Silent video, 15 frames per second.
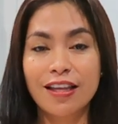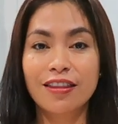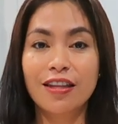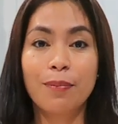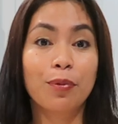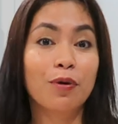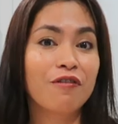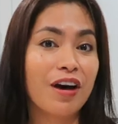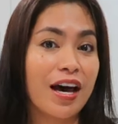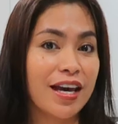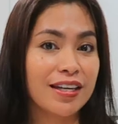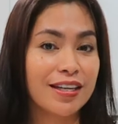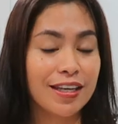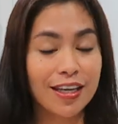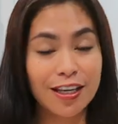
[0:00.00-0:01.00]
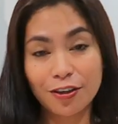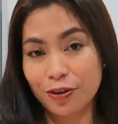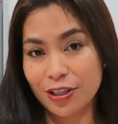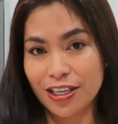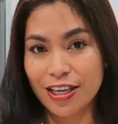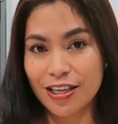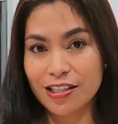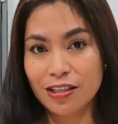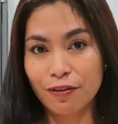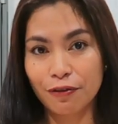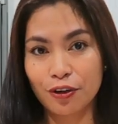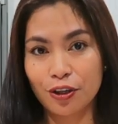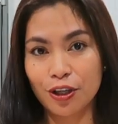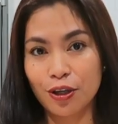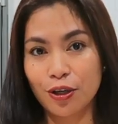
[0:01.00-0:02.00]
they provide ingredients
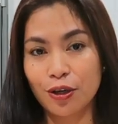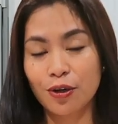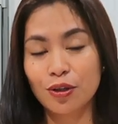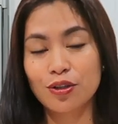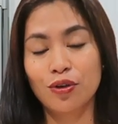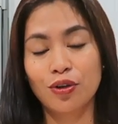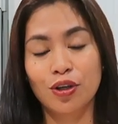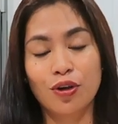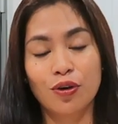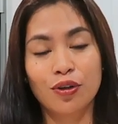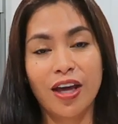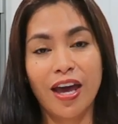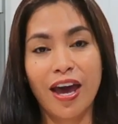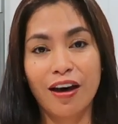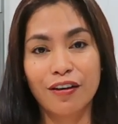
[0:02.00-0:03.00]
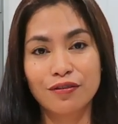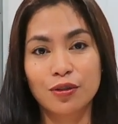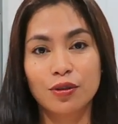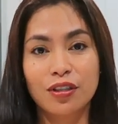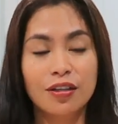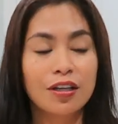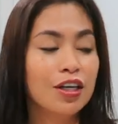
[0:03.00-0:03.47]
for you so you don't have to